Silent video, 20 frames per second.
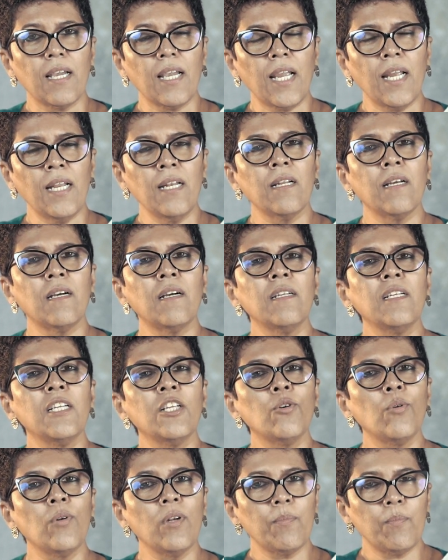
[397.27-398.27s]
in a
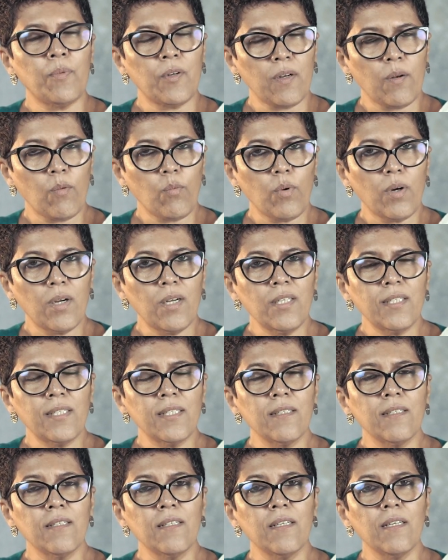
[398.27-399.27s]
neoliberal world
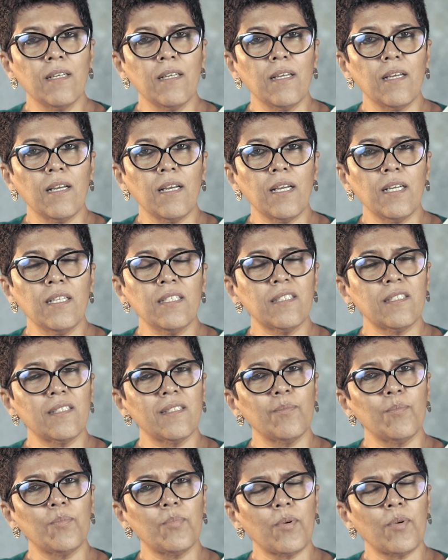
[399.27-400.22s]
is